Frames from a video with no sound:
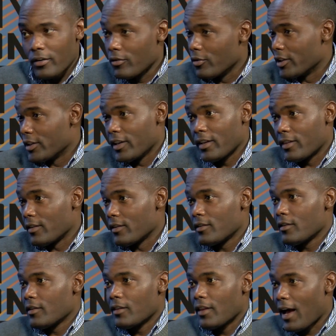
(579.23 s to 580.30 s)
really at the
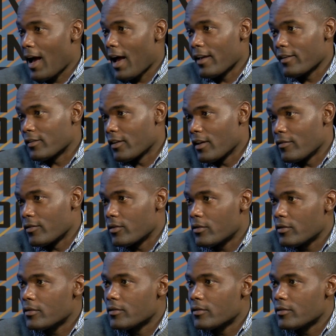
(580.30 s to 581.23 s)
highest level.